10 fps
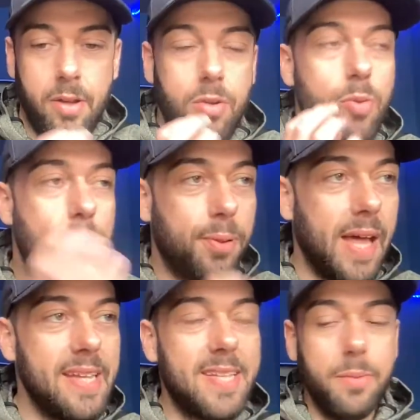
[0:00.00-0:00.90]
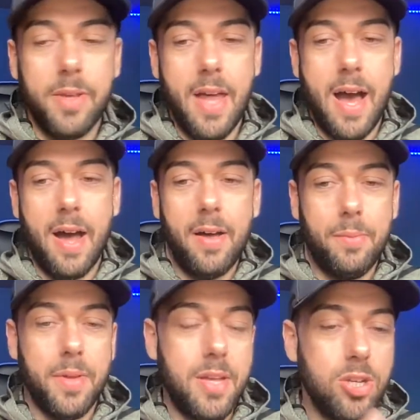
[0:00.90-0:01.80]
Replace it with that
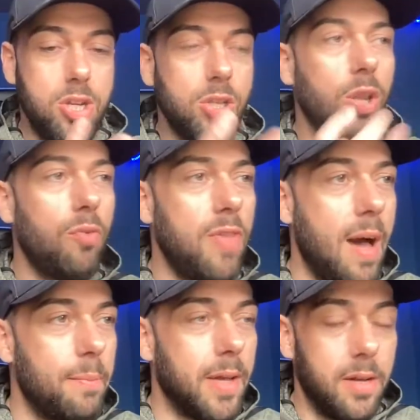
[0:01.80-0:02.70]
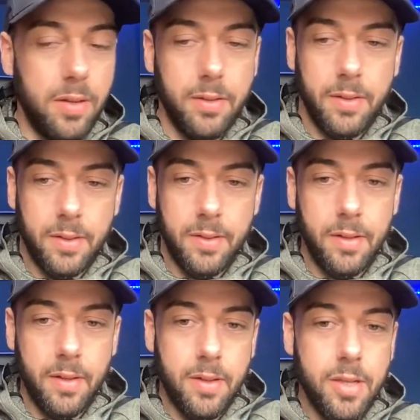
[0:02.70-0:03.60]
because you love that meal.
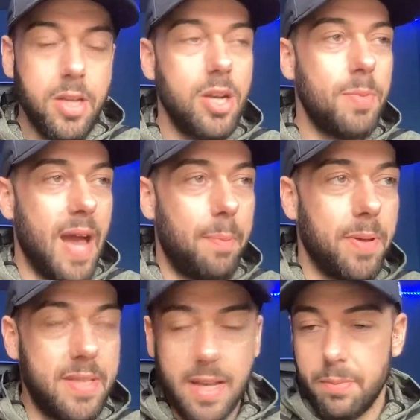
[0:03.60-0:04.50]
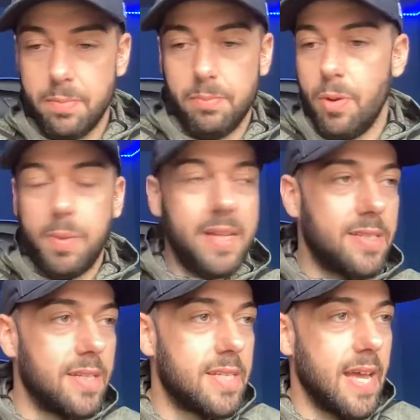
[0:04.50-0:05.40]
You're going to be happy
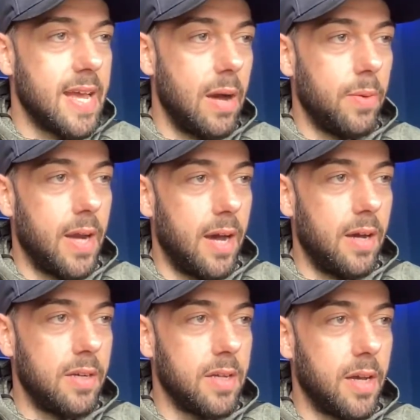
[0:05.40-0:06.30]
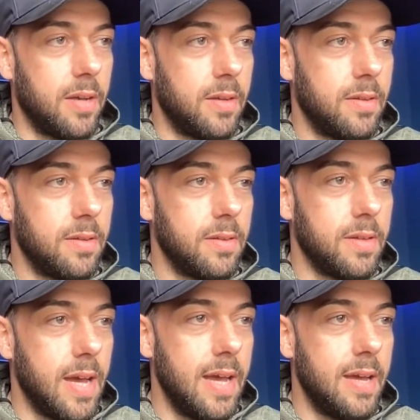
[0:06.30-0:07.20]
replacing a takeout with that, aren't you?
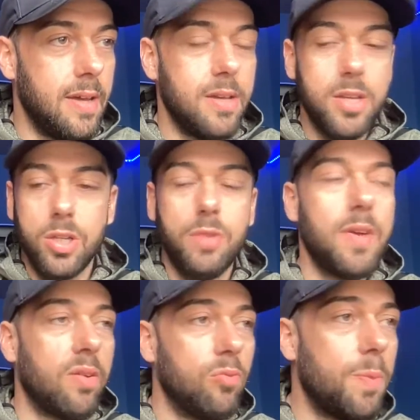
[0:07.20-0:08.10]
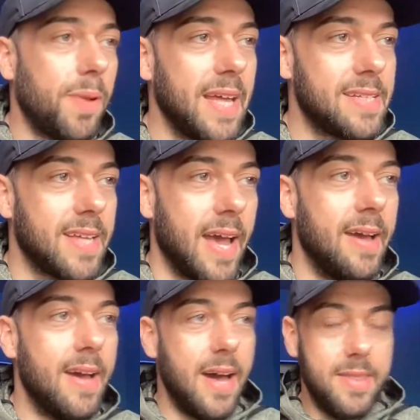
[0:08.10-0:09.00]
Yeah? You love it. Replace it.
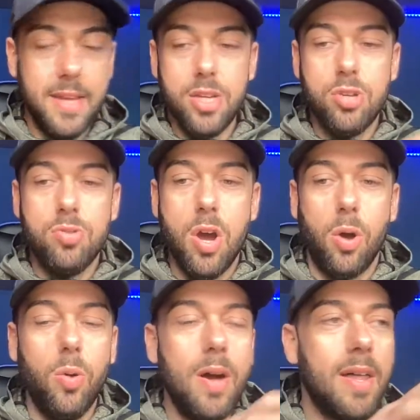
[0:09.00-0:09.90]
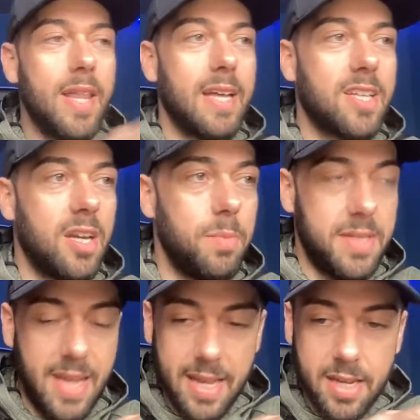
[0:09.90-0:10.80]
And then that's going to be
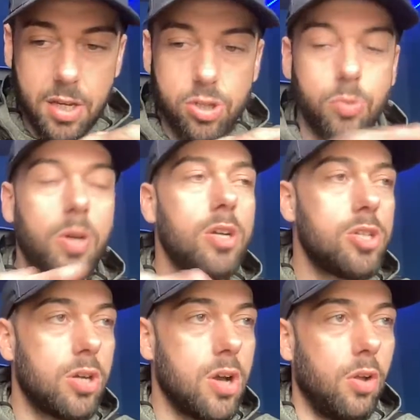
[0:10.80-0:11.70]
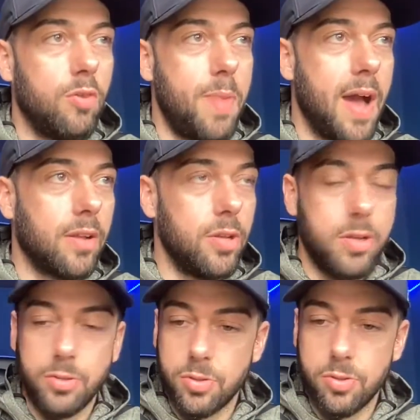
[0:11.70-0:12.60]
taking you towards your goal of better
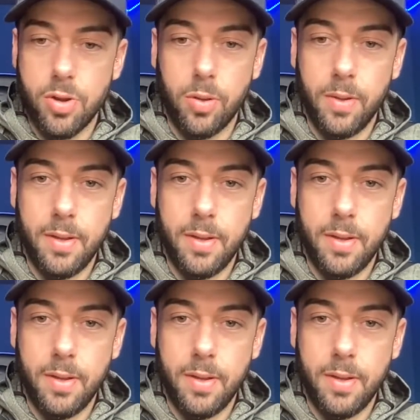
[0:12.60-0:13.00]
glucose control.